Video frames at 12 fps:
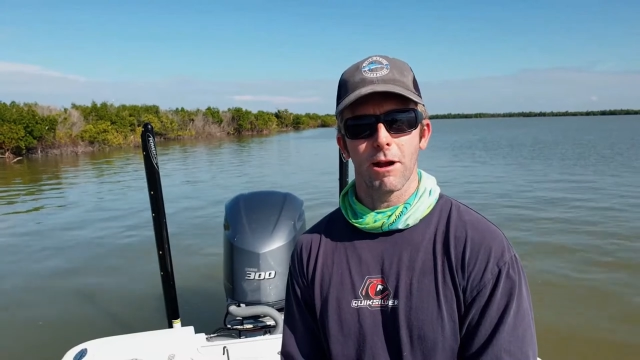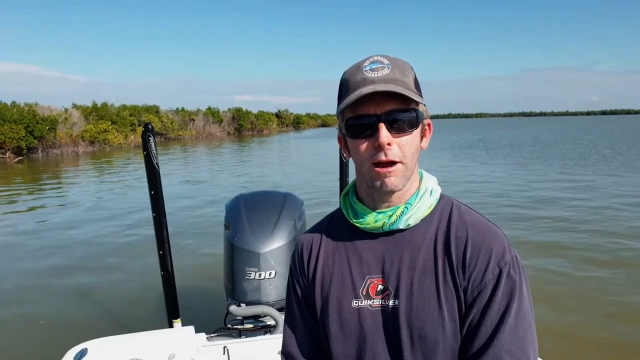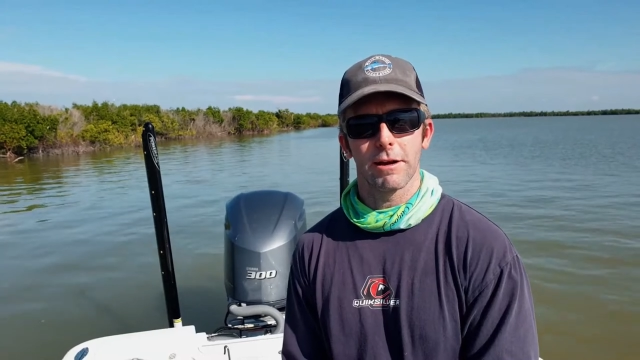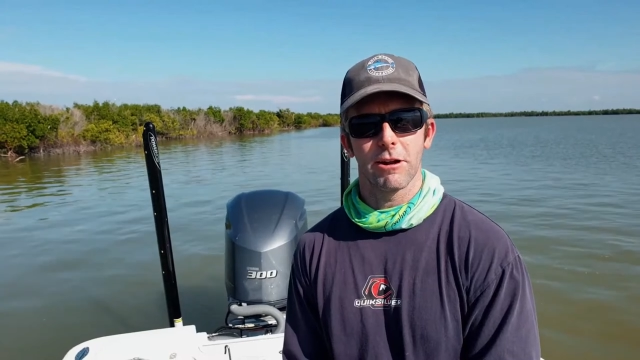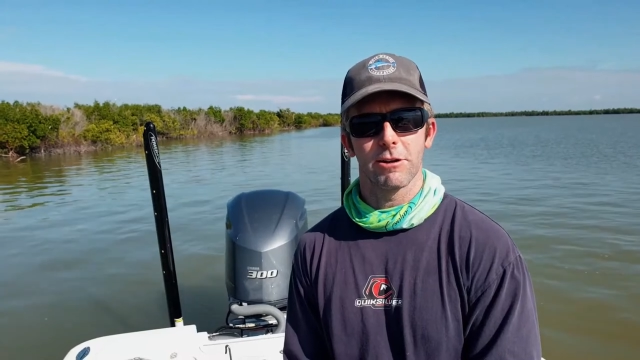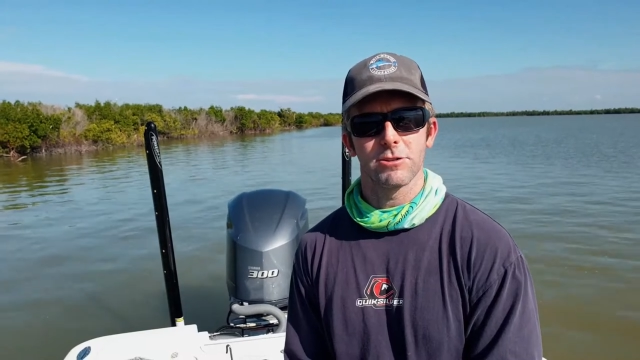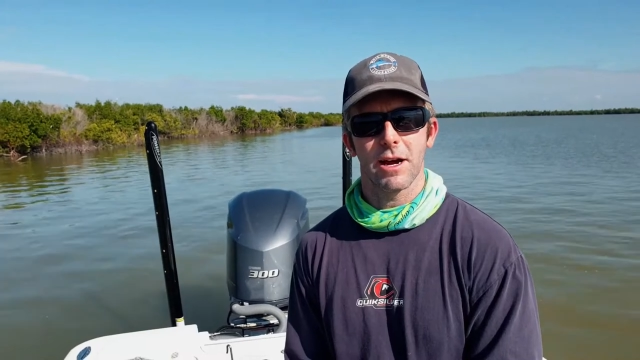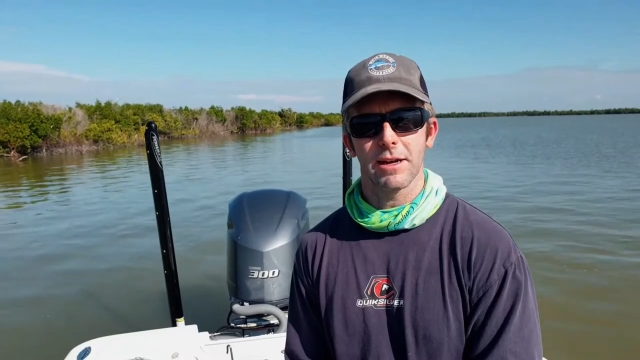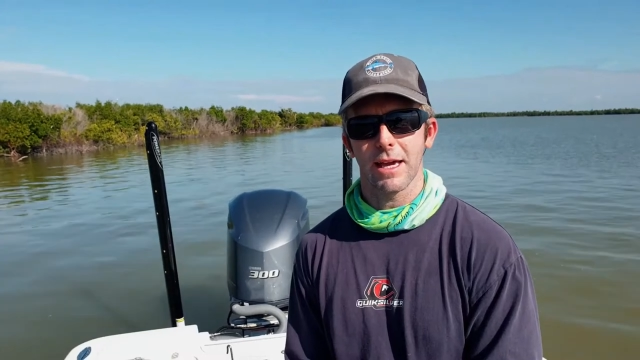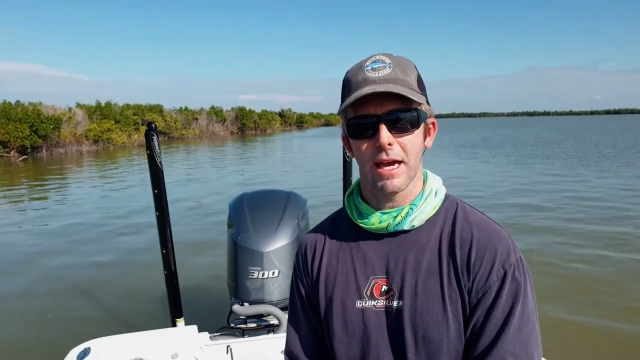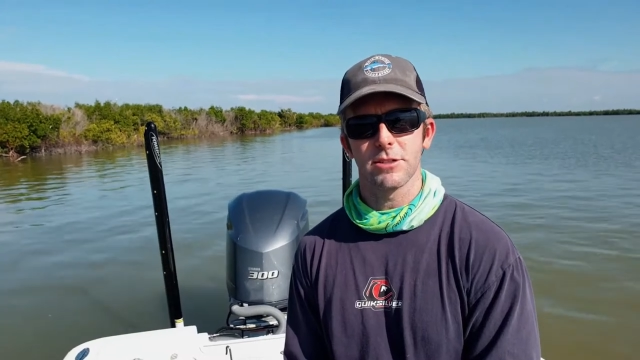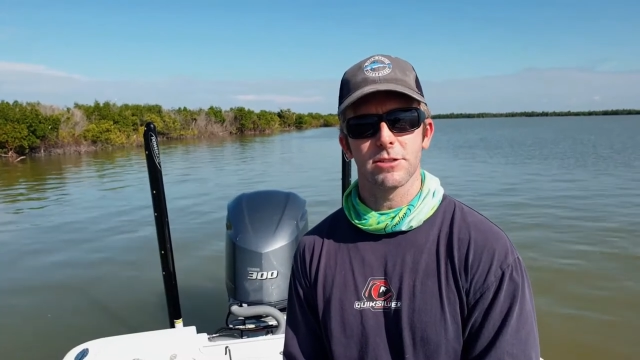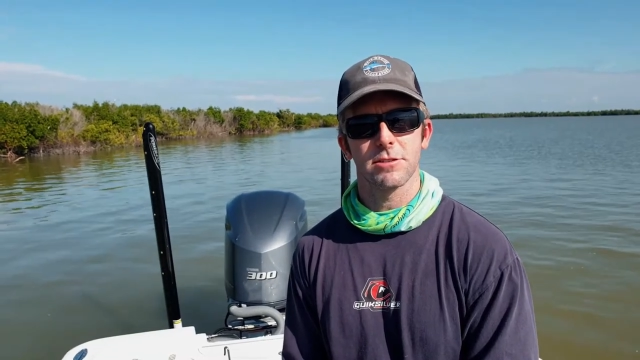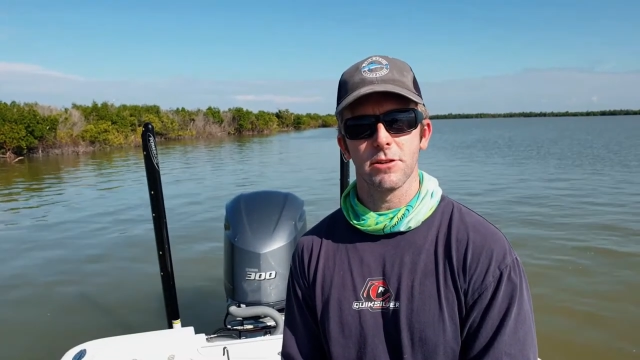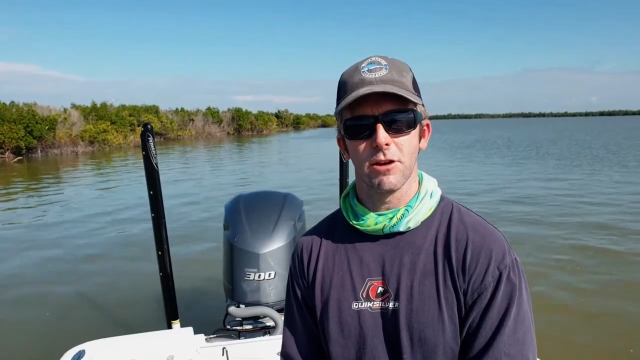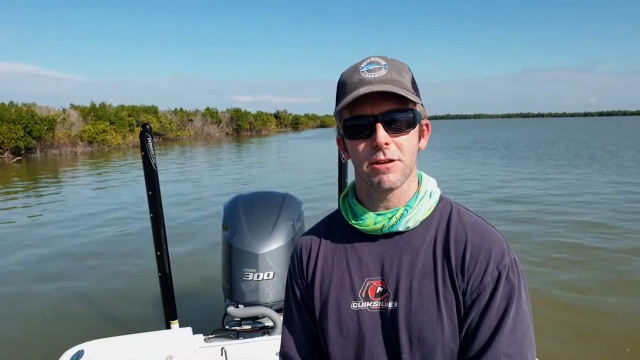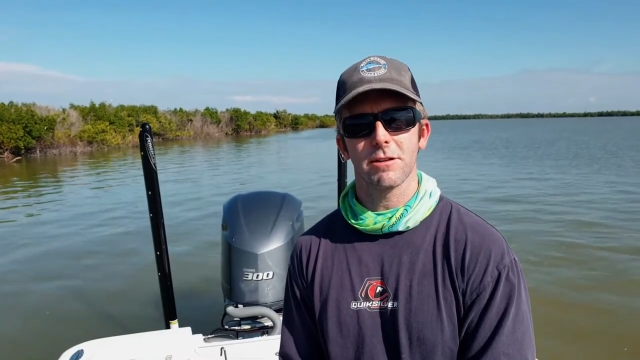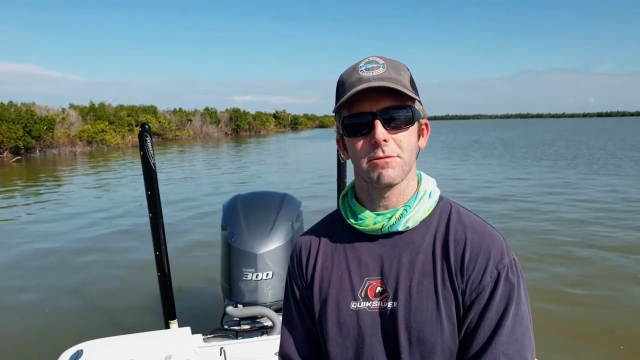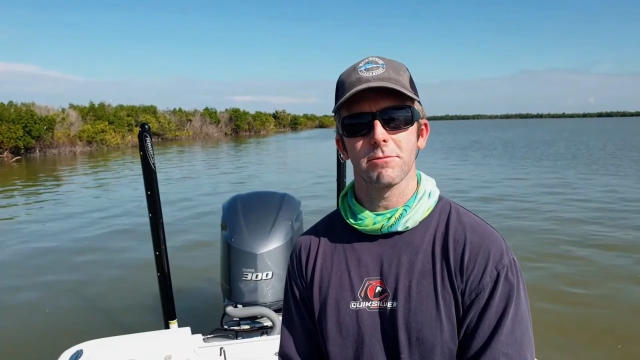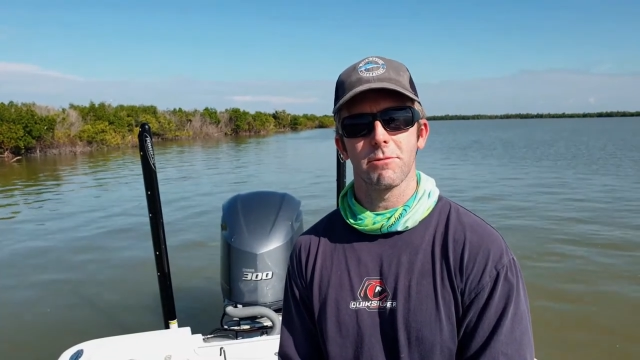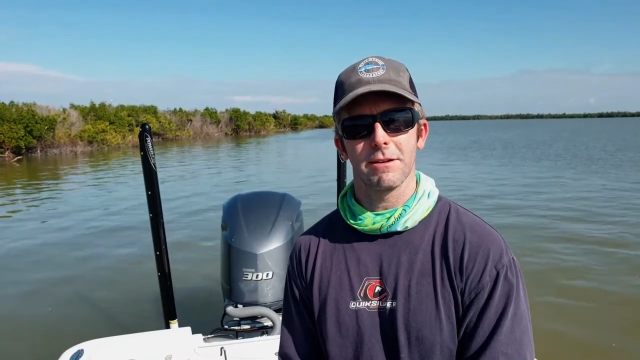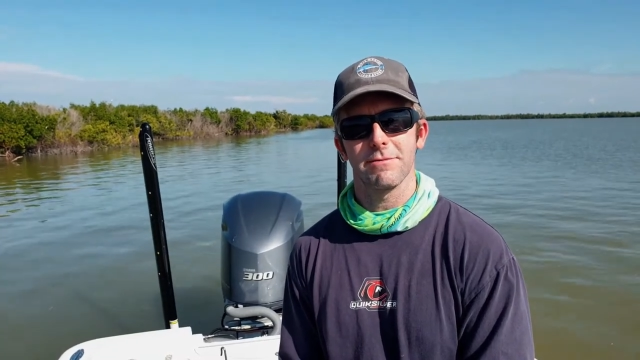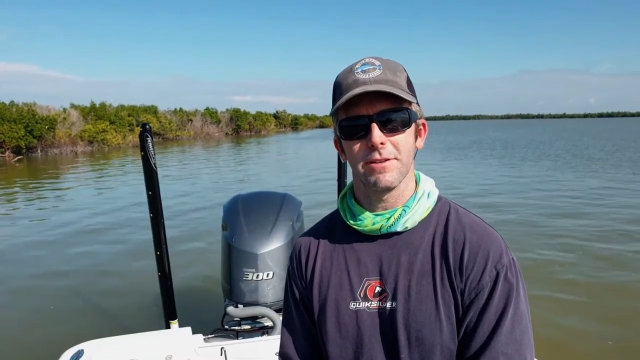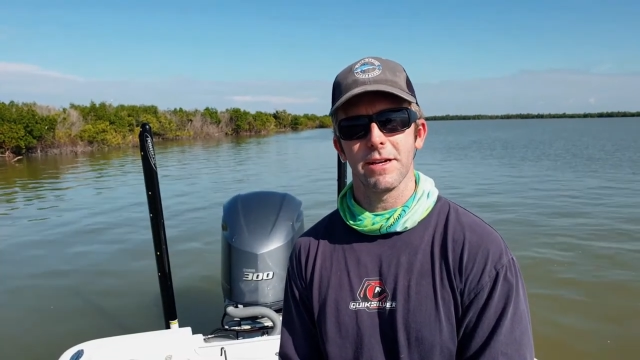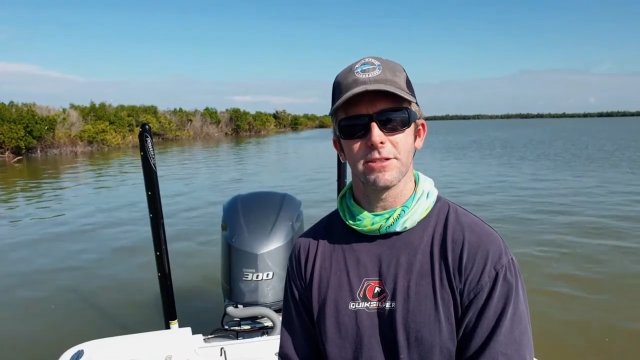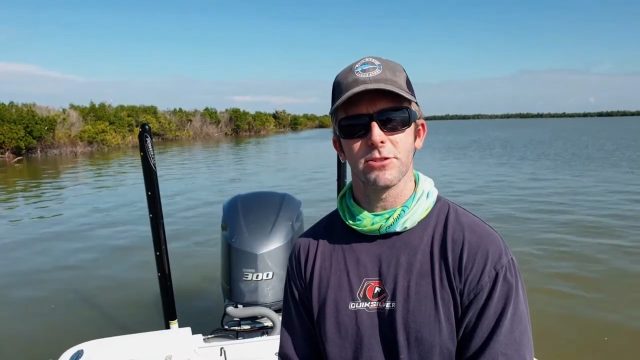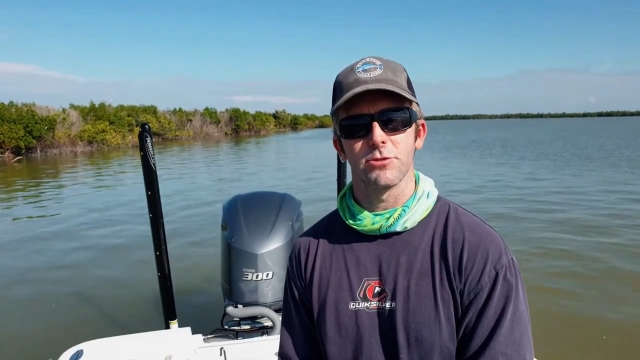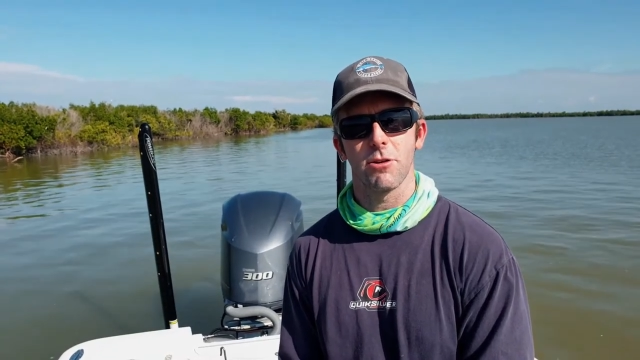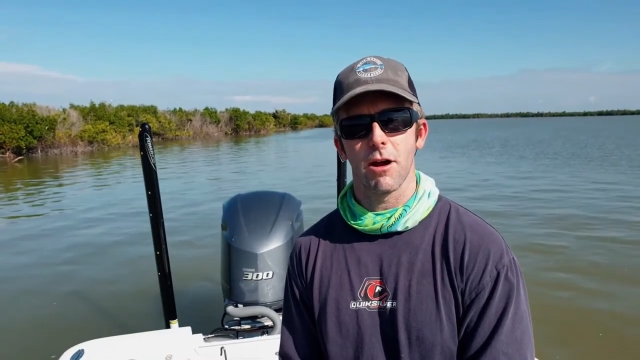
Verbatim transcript: we're out here trying to catch snook, redfish,